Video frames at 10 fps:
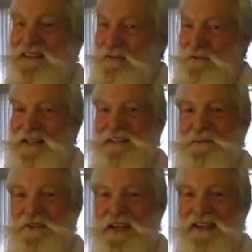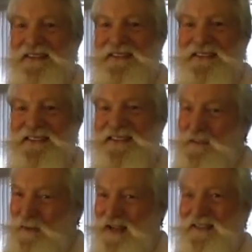in random chance.
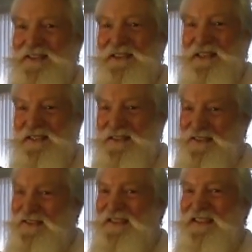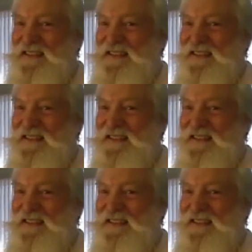come back and see us